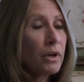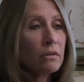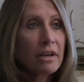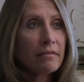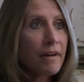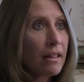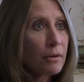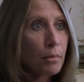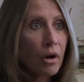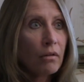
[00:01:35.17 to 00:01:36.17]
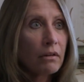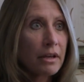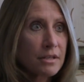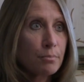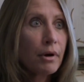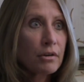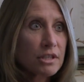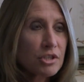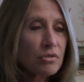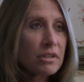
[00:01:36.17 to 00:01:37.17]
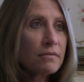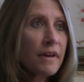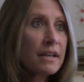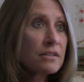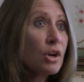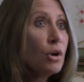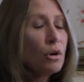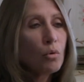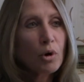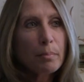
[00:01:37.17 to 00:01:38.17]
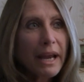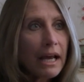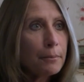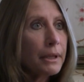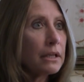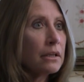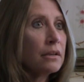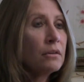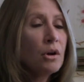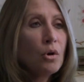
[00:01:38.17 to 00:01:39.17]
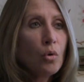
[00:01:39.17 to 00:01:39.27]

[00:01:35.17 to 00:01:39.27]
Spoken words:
We don't have volleyball as a Park District event, or badminton,